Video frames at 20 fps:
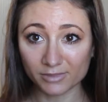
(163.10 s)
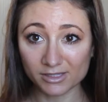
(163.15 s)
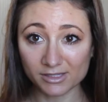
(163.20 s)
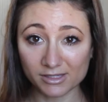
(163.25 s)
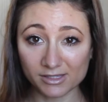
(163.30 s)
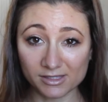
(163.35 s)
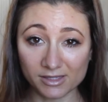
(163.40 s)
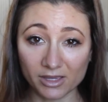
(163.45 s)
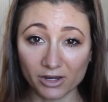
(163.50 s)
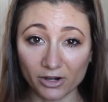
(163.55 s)
this
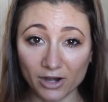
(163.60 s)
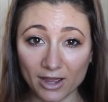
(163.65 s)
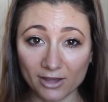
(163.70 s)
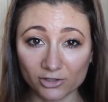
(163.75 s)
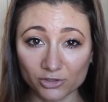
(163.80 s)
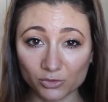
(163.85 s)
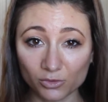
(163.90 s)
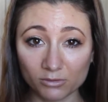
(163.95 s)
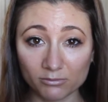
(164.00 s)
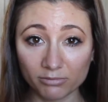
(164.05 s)
is their
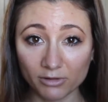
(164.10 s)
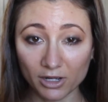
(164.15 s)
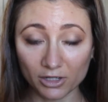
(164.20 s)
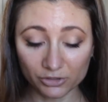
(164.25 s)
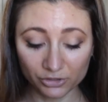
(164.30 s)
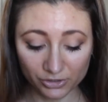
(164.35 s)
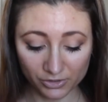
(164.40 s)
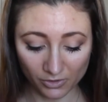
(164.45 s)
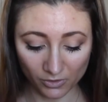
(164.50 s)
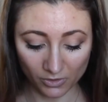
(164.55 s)
actual
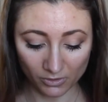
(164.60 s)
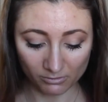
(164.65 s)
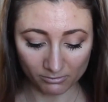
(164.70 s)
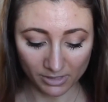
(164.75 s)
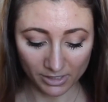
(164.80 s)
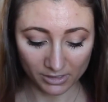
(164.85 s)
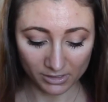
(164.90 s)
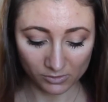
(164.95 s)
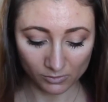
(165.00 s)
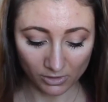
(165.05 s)
brush, so I
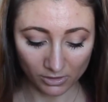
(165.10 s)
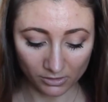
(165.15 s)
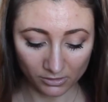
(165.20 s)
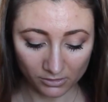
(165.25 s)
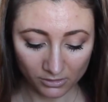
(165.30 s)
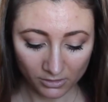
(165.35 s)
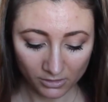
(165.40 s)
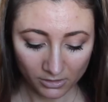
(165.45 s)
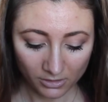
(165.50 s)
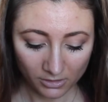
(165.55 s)
might as
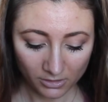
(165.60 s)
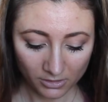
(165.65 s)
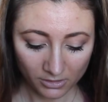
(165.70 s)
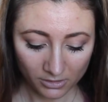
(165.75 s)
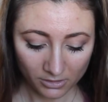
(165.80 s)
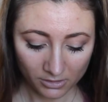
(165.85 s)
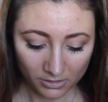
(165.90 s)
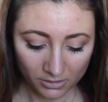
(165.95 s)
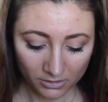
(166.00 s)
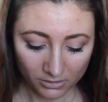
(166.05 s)
well
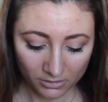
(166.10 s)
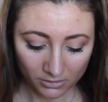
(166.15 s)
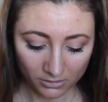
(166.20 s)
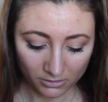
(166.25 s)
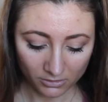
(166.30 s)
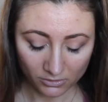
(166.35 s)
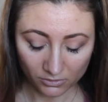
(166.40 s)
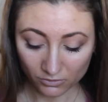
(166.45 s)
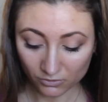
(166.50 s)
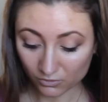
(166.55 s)

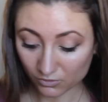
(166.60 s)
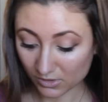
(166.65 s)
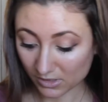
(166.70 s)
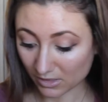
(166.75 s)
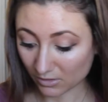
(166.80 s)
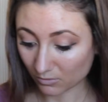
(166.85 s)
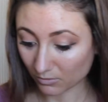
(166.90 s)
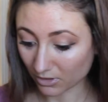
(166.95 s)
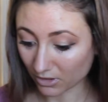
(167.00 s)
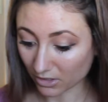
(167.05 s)
use
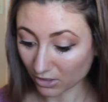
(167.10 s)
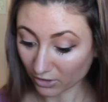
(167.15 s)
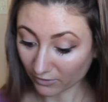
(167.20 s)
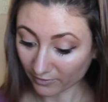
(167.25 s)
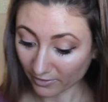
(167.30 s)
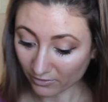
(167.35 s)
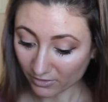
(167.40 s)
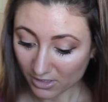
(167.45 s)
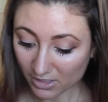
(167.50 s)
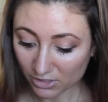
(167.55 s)
it with their
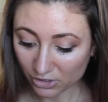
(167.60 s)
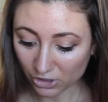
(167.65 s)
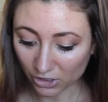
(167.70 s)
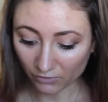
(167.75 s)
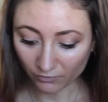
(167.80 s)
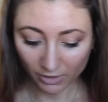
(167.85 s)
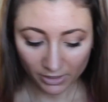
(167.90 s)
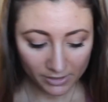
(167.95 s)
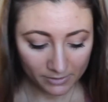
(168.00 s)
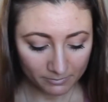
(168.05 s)

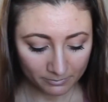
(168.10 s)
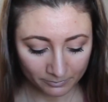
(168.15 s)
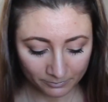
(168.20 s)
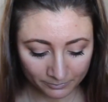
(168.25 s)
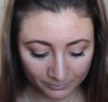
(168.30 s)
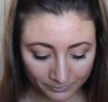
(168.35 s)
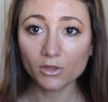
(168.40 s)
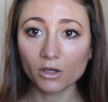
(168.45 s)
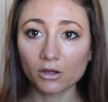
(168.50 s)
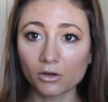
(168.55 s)
foundation, right?
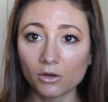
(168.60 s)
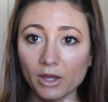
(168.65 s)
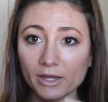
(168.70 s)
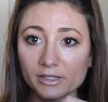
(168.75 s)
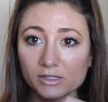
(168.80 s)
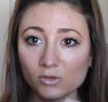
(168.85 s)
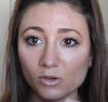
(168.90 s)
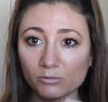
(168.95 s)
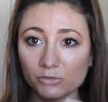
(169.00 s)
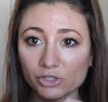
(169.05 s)

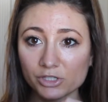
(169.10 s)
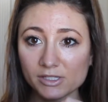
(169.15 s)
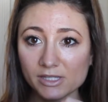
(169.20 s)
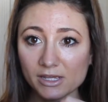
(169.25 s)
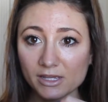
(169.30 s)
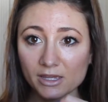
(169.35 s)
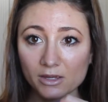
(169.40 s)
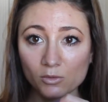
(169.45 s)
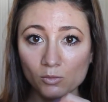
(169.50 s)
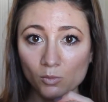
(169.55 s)
Okay, so I'm just
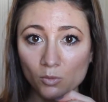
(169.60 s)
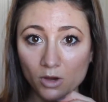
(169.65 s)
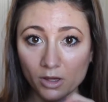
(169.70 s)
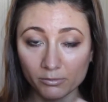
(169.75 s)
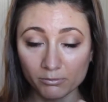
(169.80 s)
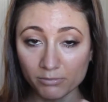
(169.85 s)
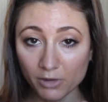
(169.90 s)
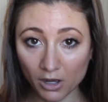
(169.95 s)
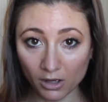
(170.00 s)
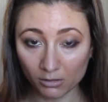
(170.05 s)
taking
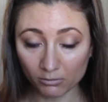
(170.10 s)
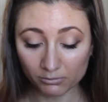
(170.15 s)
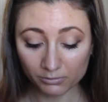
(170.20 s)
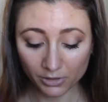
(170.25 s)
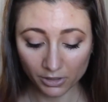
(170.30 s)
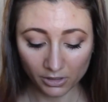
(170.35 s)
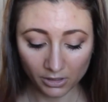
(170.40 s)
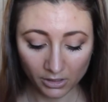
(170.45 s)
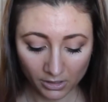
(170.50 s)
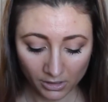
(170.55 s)
one pump
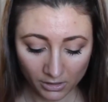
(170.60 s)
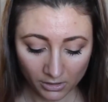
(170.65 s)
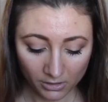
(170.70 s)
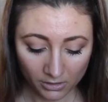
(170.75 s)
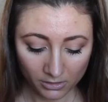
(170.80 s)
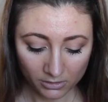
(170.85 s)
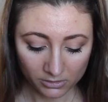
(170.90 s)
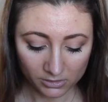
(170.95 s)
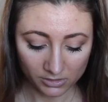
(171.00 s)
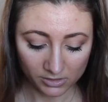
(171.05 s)

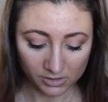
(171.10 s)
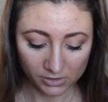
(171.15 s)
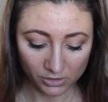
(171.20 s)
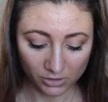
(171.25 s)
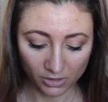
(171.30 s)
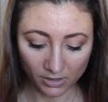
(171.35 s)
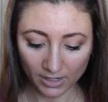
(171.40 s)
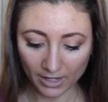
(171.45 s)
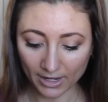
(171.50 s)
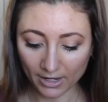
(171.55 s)
to
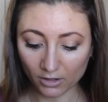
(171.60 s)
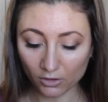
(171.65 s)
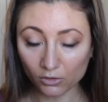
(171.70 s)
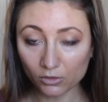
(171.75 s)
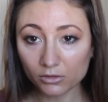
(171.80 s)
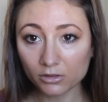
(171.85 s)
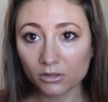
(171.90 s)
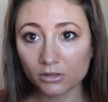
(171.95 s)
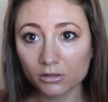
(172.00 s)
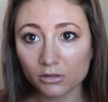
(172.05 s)
start
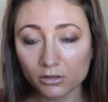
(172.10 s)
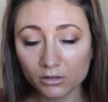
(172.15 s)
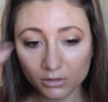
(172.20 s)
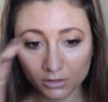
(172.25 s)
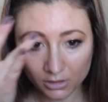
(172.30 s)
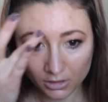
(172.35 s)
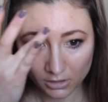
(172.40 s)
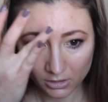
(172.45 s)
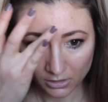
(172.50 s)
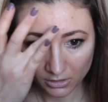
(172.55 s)
out,
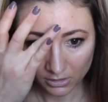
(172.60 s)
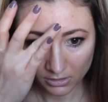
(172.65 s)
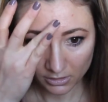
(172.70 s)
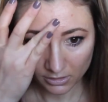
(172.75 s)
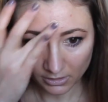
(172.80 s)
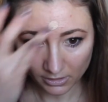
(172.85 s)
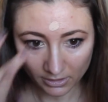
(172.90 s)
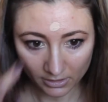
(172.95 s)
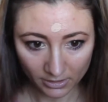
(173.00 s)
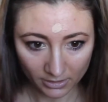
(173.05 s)

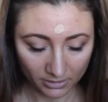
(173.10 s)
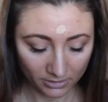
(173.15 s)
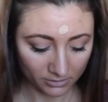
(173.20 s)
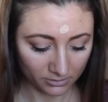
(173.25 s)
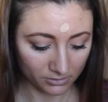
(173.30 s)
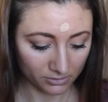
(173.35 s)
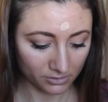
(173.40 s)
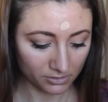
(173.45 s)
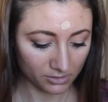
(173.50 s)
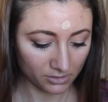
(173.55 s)

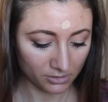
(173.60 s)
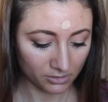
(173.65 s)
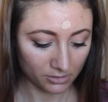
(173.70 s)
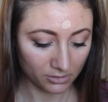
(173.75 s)
and